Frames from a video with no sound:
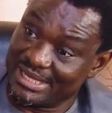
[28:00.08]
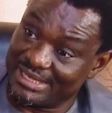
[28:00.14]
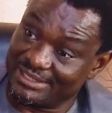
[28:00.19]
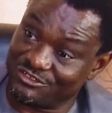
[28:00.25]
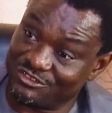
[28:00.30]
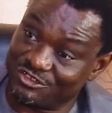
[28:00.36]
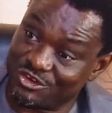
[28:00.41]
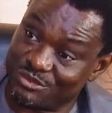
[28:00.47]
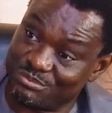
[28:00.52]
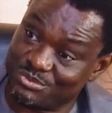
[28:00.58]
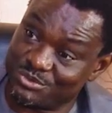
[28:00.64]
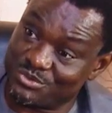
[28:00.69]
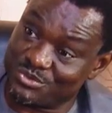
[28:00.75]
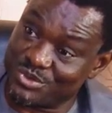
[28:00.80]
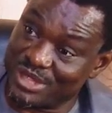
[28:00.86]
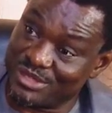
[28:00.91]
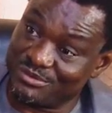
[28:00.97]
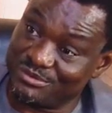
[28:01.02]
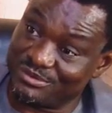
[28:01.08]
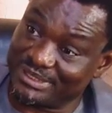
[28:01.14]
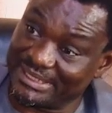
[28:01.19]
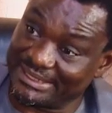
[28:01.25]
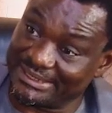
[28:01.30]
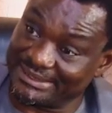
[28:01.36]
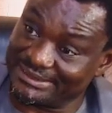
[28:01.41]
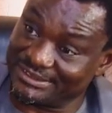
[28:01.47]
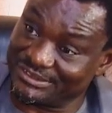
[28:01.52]
and drop you where you
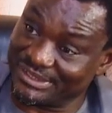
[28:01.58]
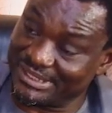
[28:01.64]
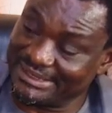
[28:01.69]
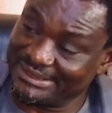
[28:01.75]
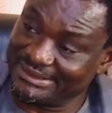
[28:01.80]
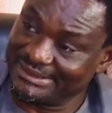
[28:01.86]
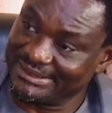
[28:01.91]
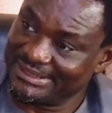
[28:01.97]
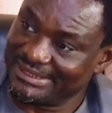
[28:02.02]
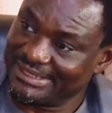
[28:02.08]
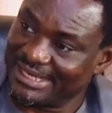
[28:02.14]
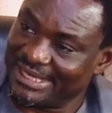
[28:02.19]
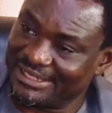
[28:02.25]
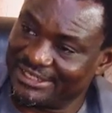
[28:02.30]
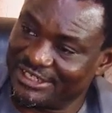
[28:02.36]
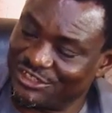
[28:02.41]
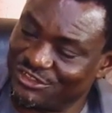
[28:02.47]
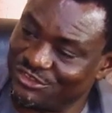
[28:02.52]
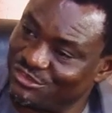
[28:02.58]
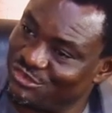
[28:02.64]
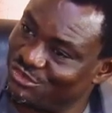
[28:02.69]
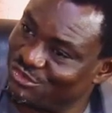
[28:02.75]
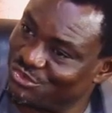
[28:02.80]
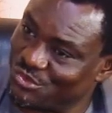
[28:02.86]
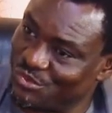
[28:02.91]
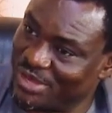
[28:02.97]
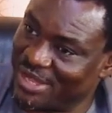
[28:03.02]
take a train, and then you go
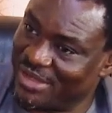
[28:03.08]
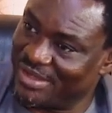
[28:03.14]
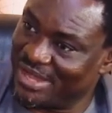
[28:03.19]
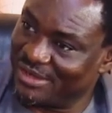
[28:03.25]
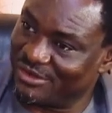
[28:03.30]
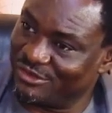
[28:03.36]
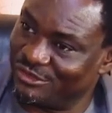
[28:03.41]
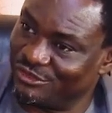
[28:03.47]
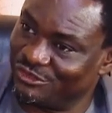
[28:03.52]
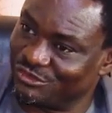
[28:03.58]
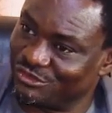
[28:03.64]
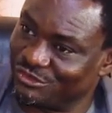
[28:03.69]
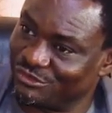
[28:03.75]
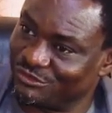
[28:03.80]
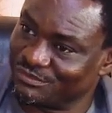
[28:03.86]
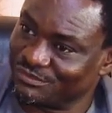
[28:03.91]
to where you are going to.